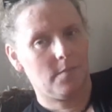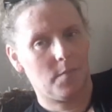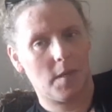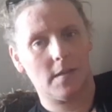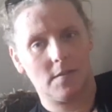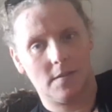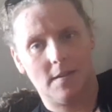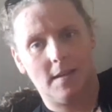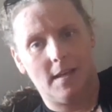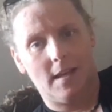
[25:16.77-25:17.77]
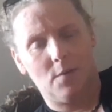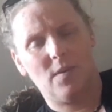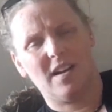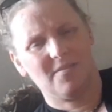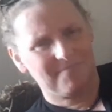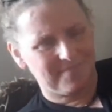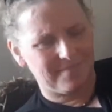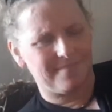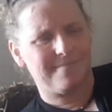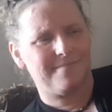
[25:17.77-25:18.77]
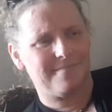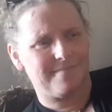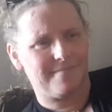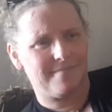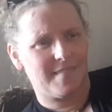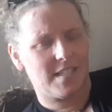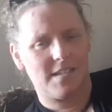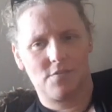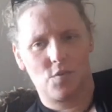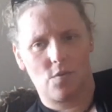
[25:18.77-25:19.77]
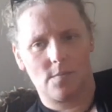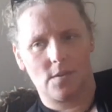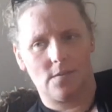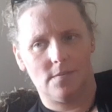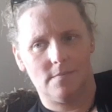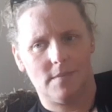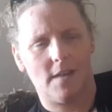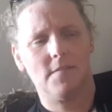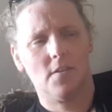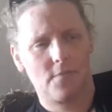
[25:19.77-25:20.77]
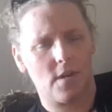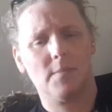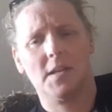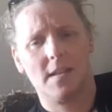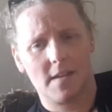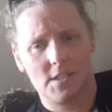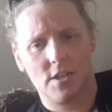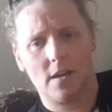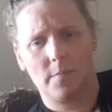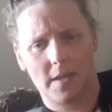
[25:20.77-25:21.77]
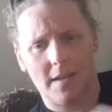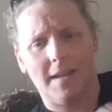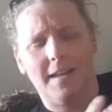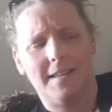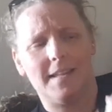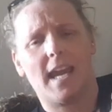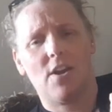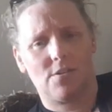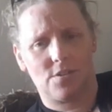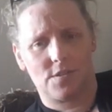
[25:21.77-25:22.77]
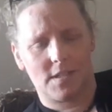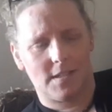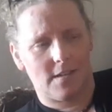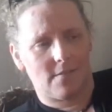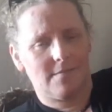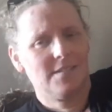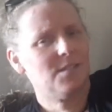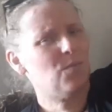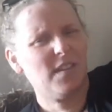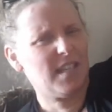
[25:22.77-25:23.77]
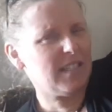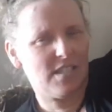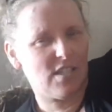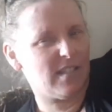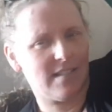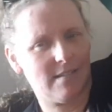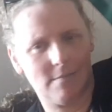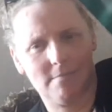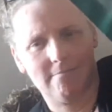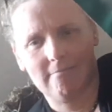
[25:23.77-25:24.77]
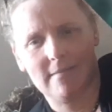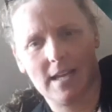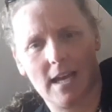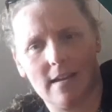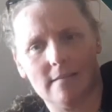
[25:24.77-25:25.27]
But, well, that sounds horrible. I feel for anybody that's young, but the characters in here. This one that's just nah.